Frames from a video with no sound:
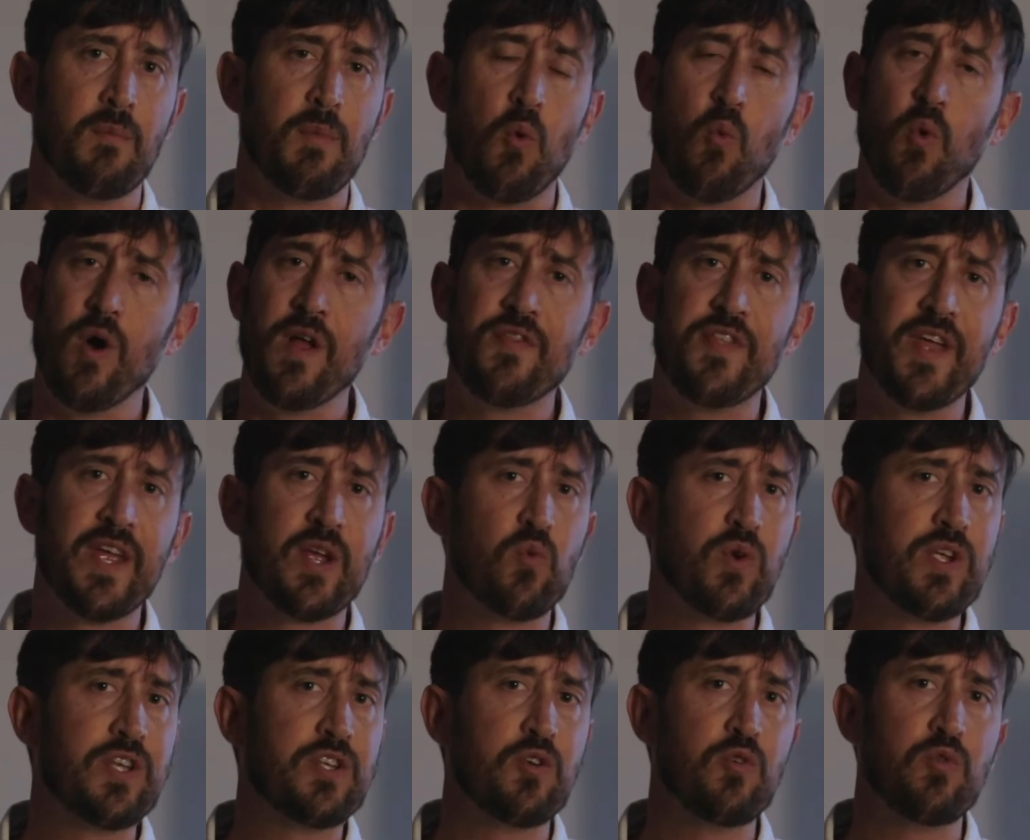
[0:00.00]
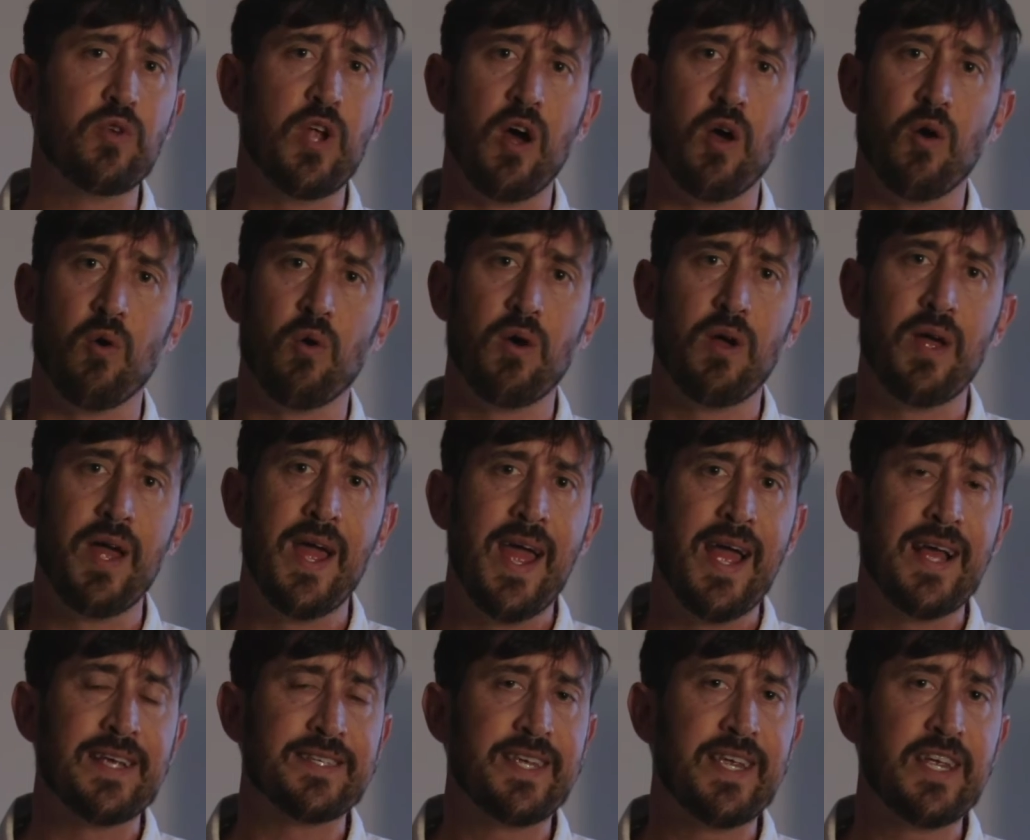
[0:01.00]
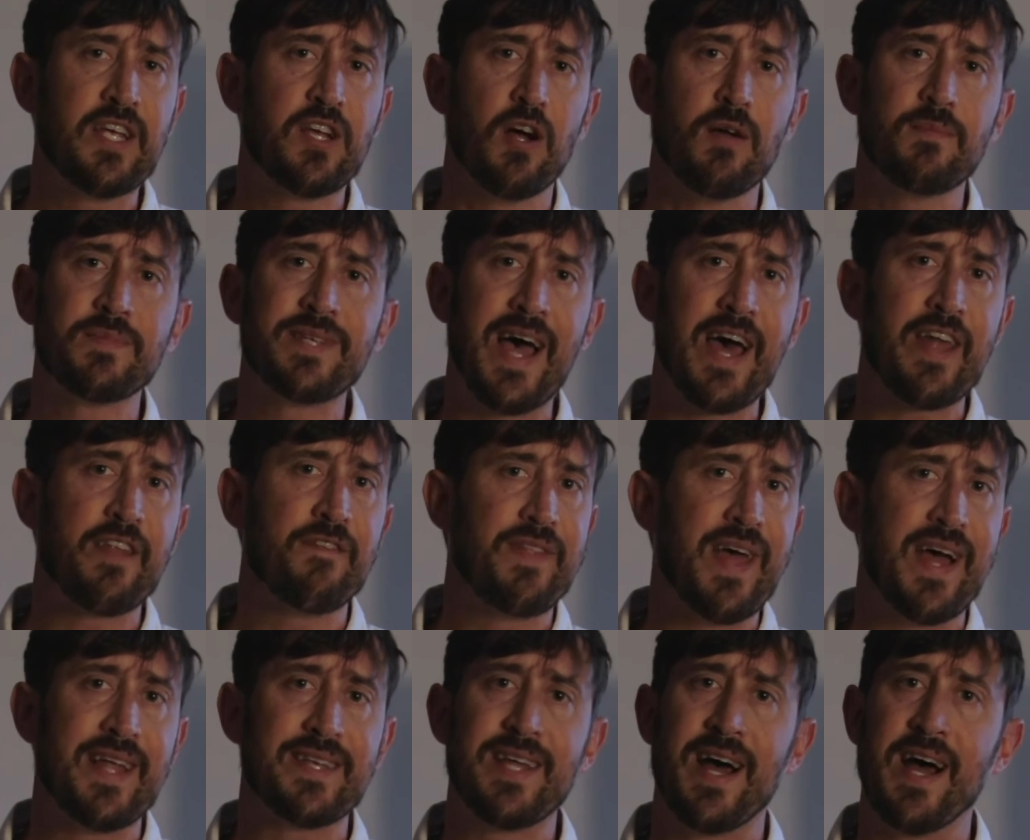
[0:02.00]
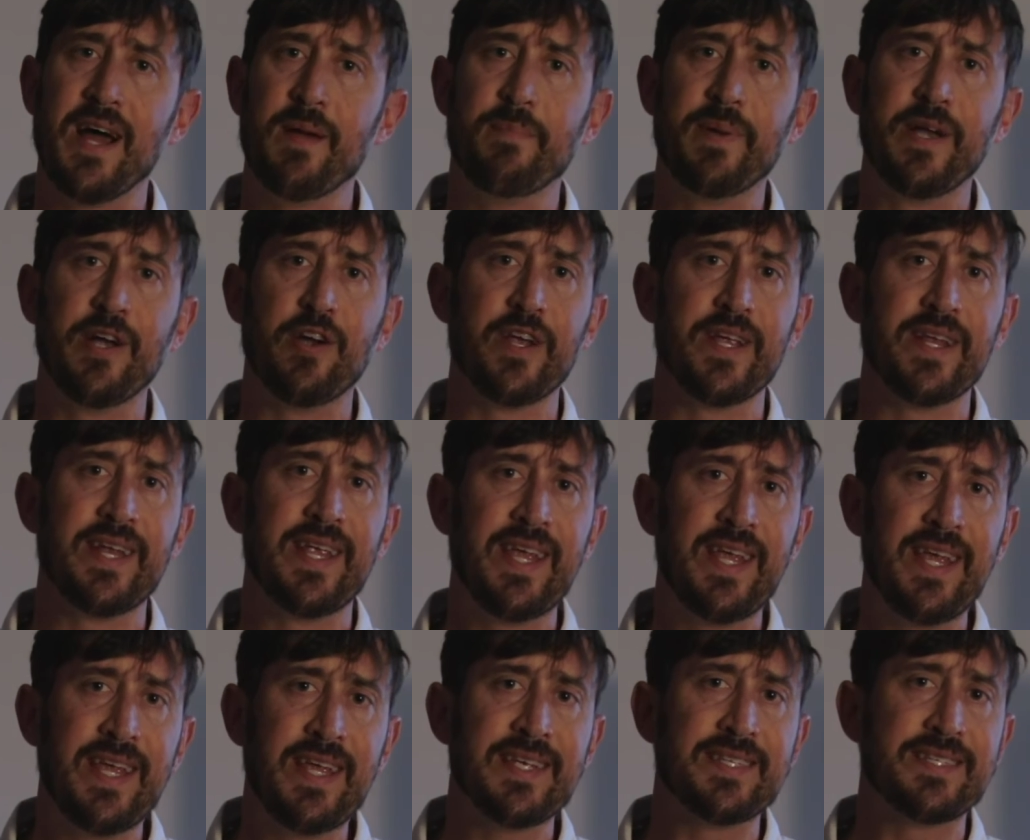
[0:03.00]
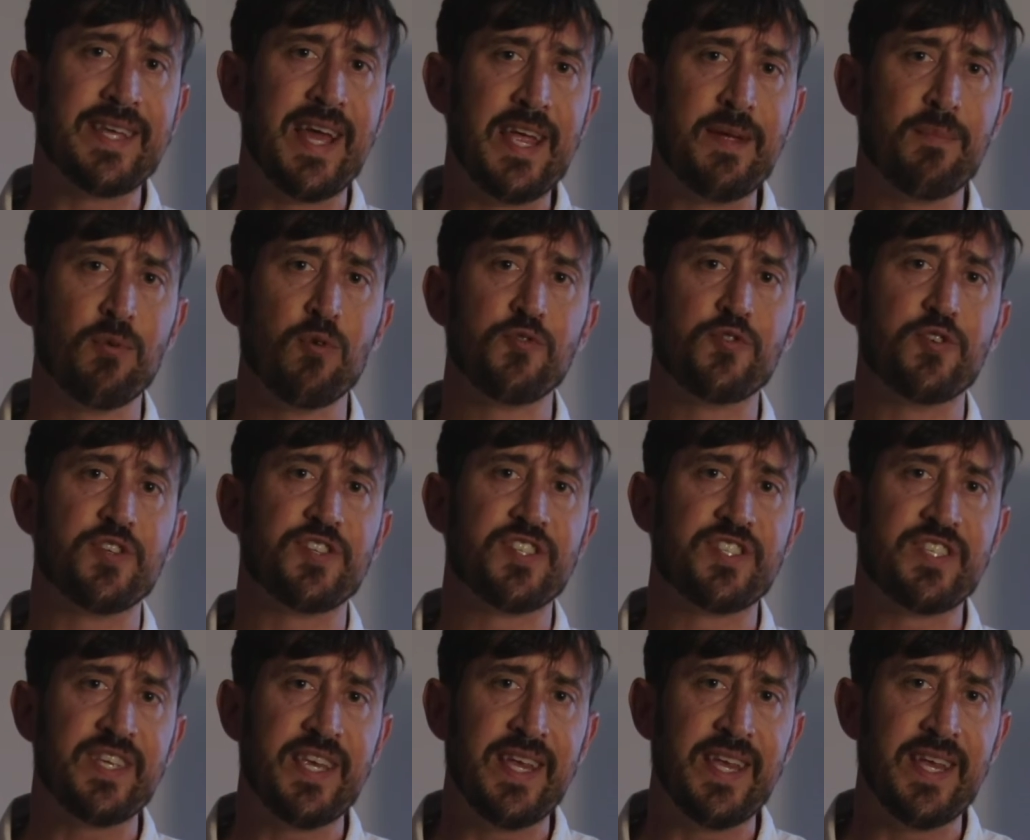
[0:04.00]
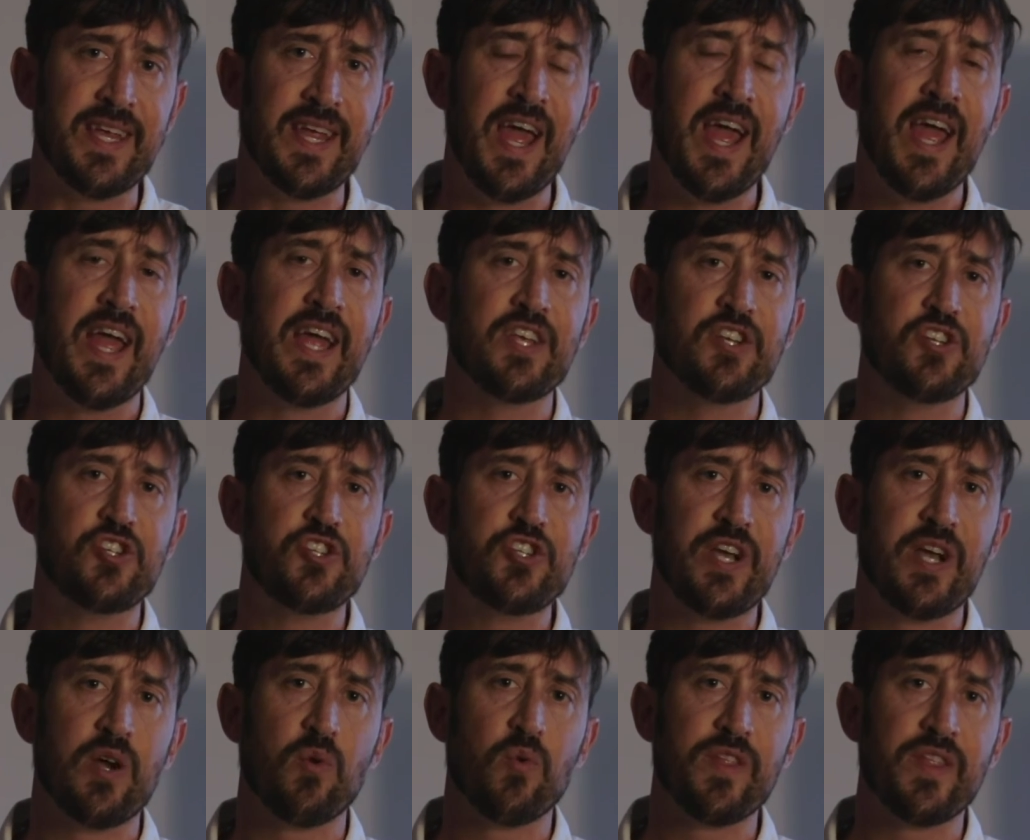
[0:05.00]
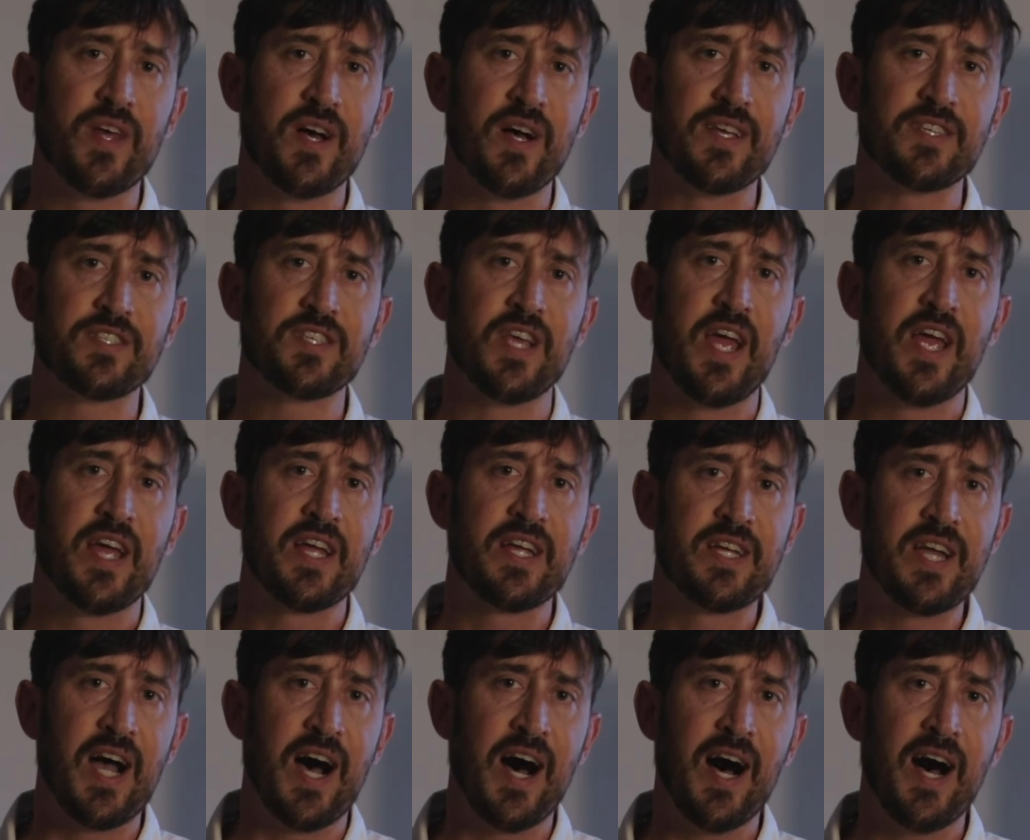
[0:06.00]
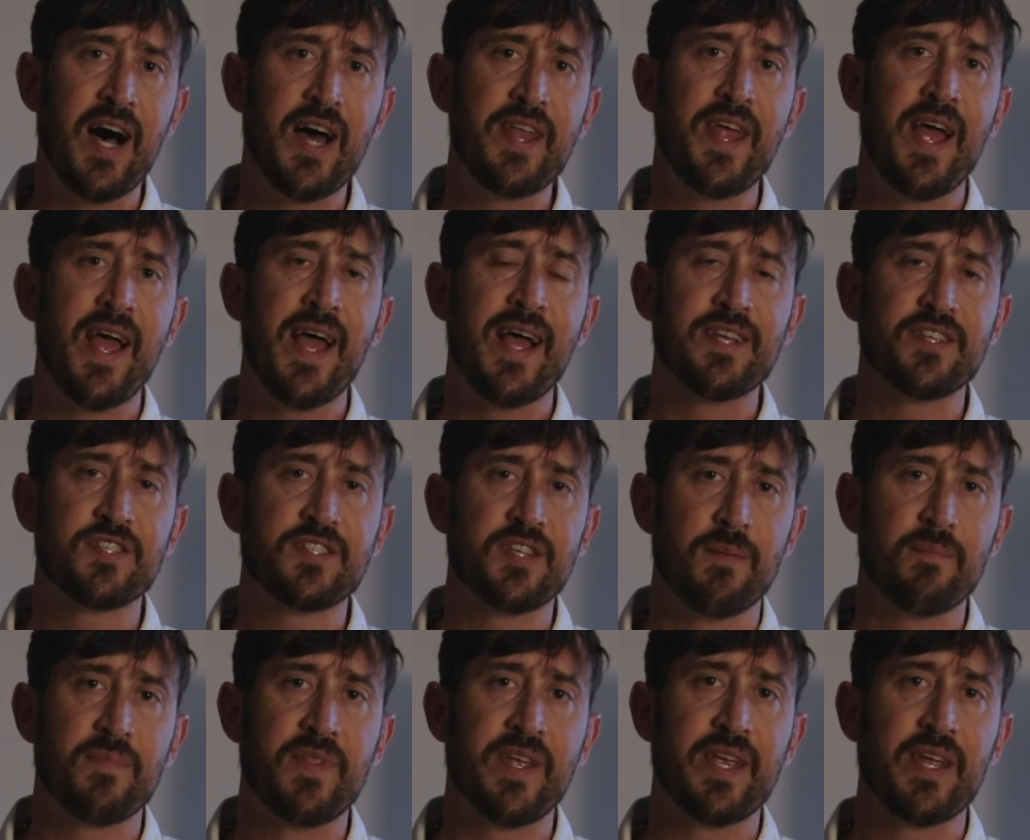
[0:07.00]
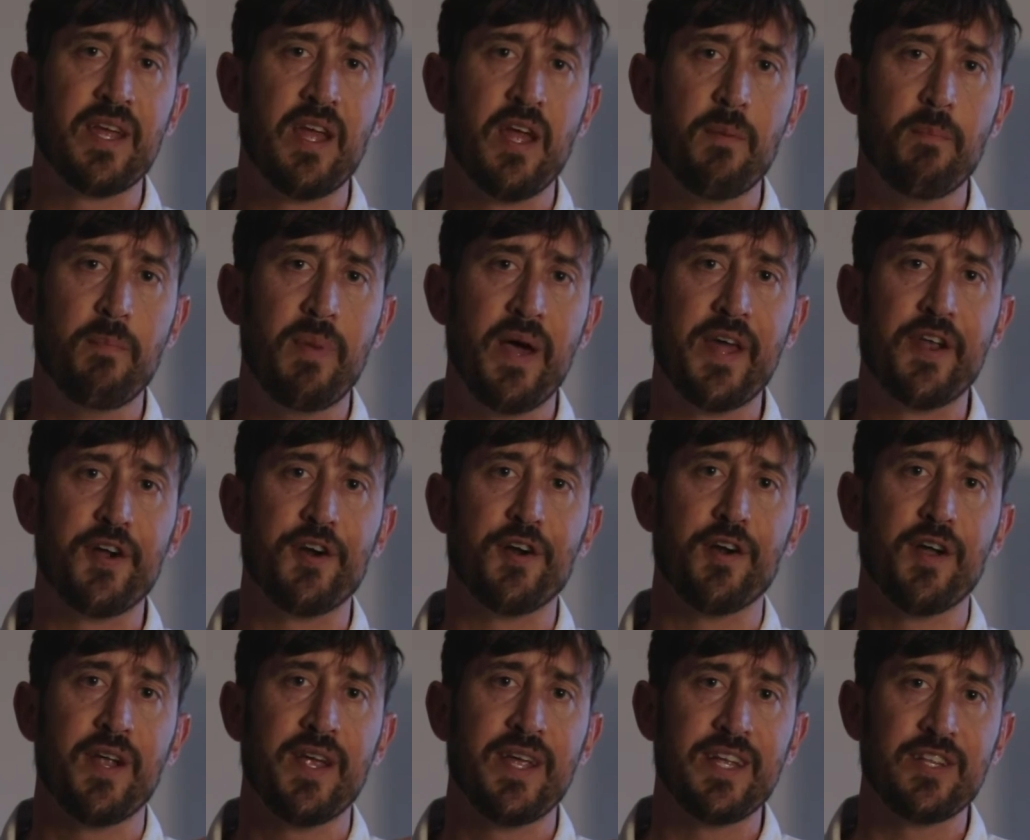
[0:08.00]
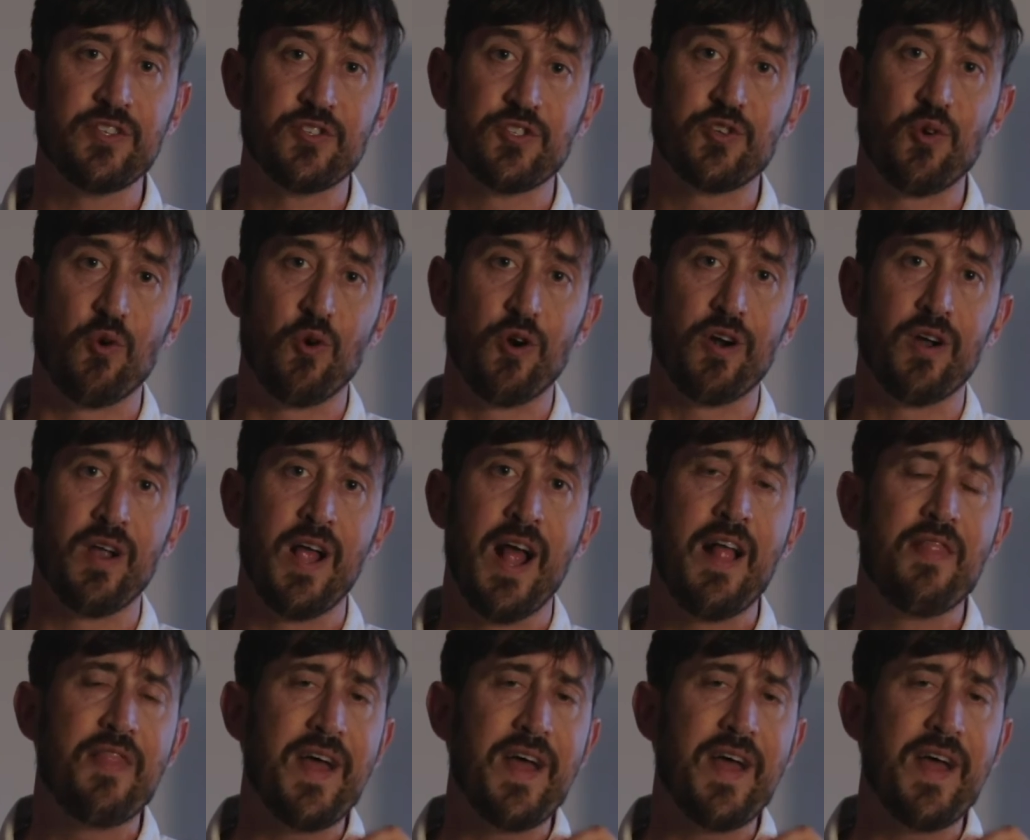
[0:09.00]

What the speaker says: But one thing we do know, as he comes out of that time period, he is able to see and share with us God has something better in store.